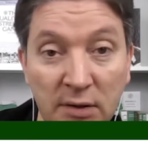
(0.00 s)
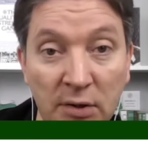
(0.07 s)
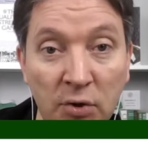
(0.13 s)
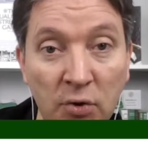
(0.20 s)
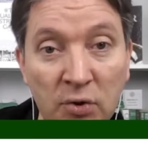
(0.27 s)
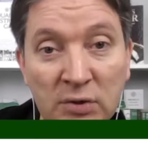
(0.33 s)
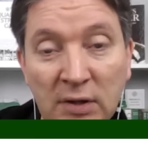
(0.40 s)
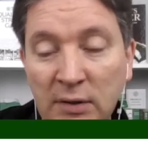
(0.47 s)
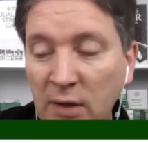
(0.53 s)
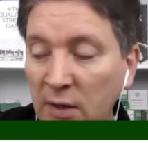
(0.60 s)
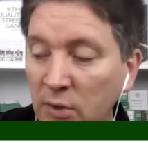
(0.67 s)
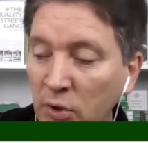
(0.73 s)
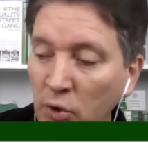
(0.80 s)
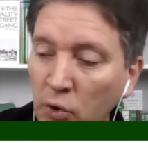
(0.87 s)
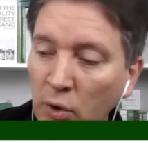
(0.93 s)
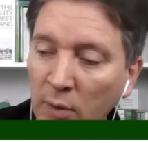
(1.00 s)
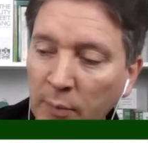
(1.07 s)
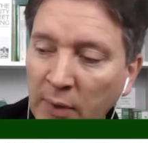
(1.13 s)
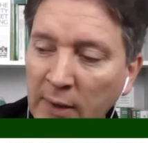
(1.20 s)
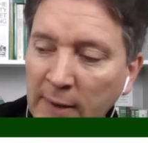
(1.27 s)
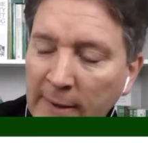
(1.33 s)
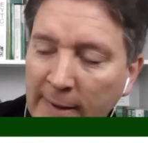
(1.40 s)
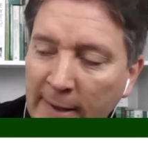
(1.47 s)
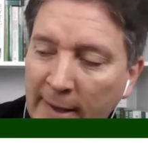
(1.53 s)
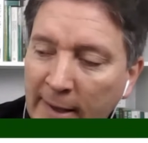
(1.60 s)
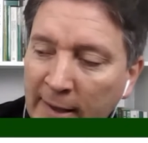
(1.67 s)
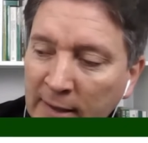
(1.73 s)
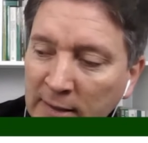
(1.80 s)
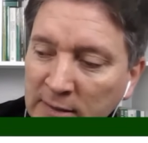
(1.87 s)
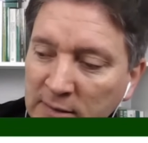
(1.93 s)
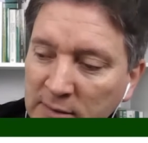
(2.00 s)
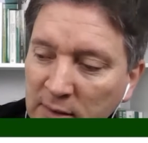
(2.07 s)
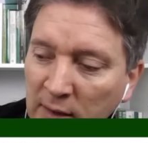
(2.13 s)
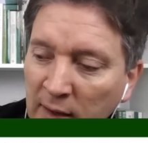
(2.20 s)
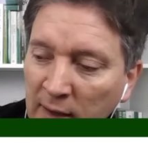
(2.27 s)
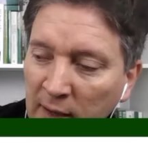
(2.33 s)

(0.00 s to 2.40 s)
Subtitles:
And I can understand why.